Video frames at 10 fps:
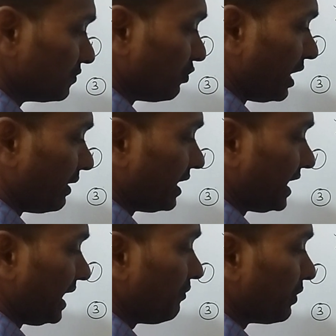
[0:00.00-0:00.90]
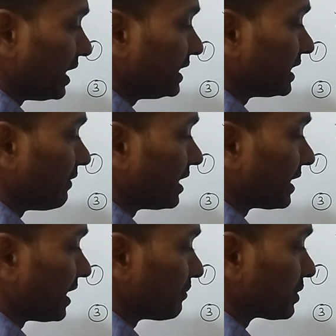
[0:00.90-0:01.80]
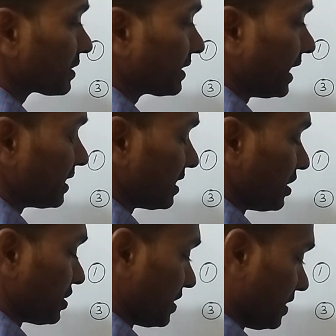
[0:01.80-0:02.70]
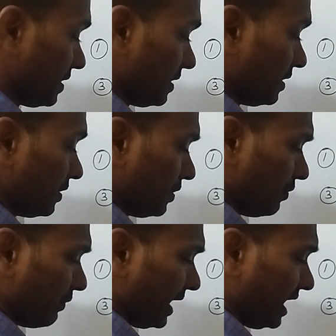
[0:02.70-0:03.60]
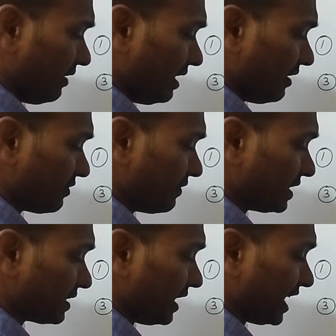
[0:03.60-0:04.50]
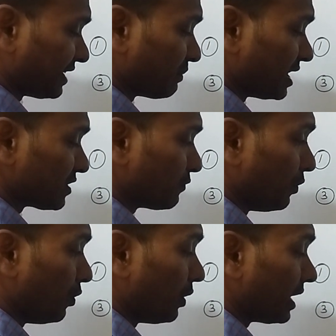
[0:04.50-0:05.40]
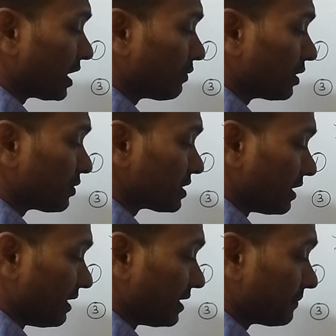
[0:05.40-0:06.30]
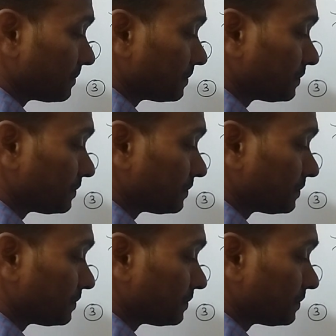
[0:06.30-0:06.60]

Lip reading: 5 one time, 5 7 times. Cancellation. Finally, we left with x plus 4 equal to 7.